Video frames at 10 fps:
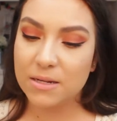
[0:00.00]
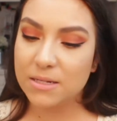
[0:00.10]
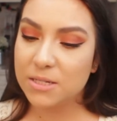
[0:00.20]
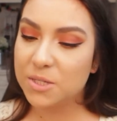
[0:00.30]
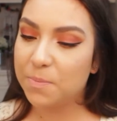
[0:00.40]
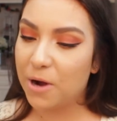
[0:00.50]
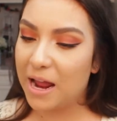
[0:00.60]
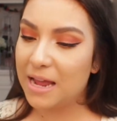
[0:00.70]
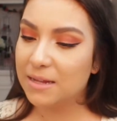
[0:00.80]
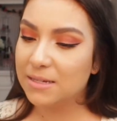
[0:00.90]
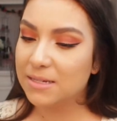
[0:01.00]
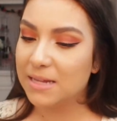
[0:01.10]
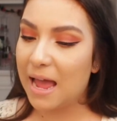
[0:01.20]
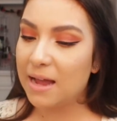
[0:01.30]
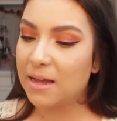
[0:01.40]
Spray
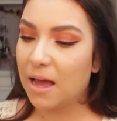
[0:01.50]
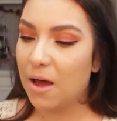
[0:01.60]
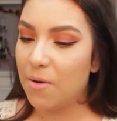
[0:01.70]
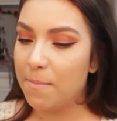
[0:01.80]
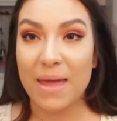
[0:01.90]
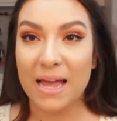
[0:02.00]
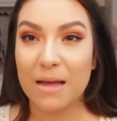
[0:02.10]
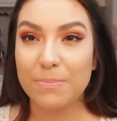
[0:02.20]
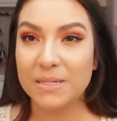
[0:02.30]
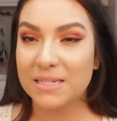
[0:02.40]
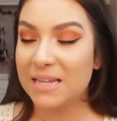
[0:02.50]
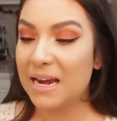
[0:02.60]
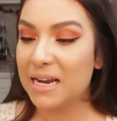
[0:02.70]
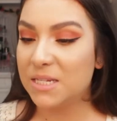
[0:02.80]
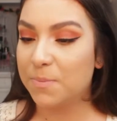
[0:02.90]
Set Go Makeup
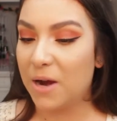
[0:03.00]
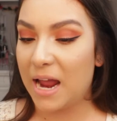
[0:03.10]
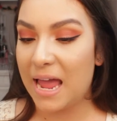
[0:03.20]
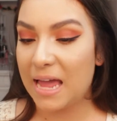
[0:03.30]
Setting Spray,